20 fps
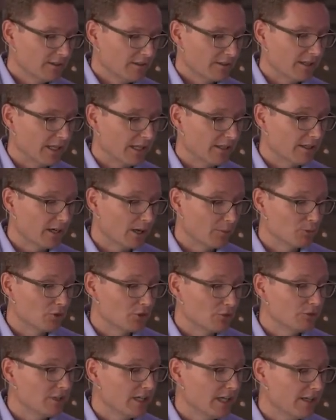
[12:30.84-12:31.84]
Then
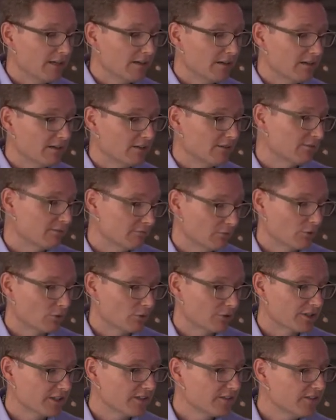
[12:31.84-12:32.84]
today,
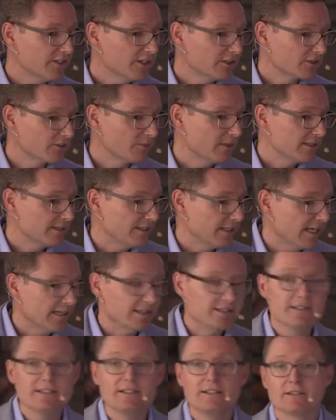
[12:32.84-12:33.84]
or this year,
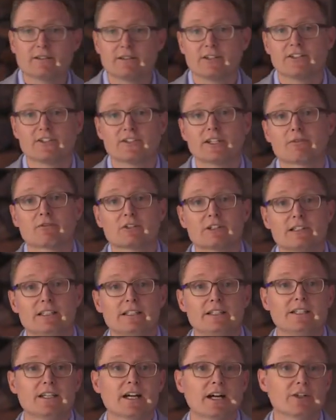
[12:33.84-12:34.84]
2018, is definitely
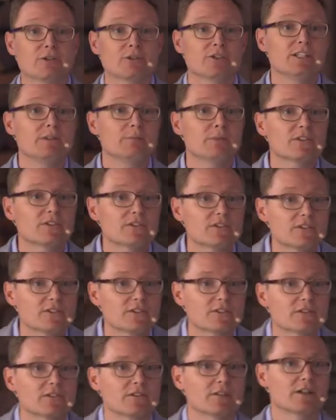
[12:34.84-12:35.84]
the IoT
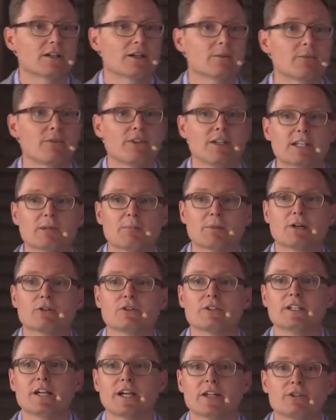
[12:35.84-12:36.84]
business. Think
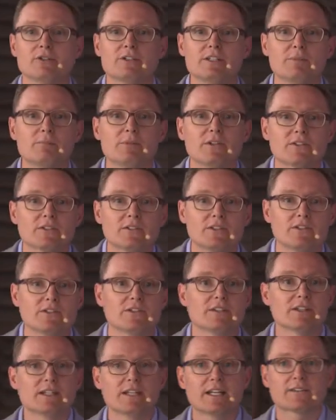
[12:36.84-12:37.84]
about the IoT business.
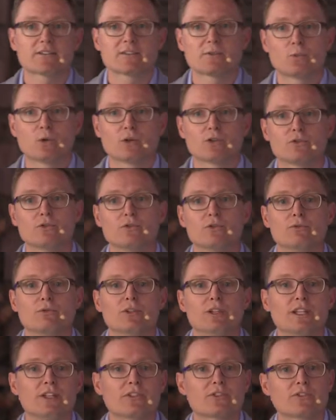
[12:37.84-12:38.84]
In the next 1 to 2
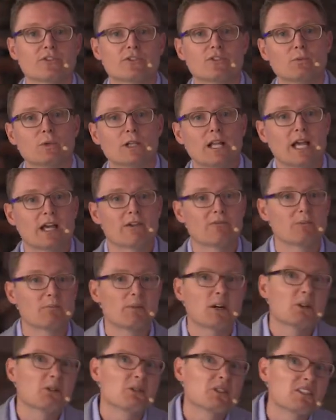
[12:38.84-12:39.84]
years, you will have
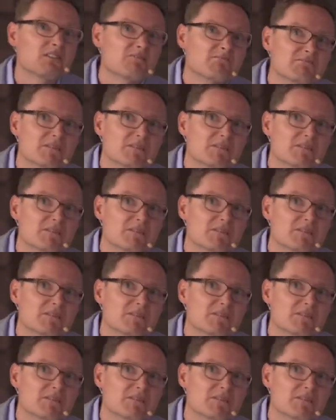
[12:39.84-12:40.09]
about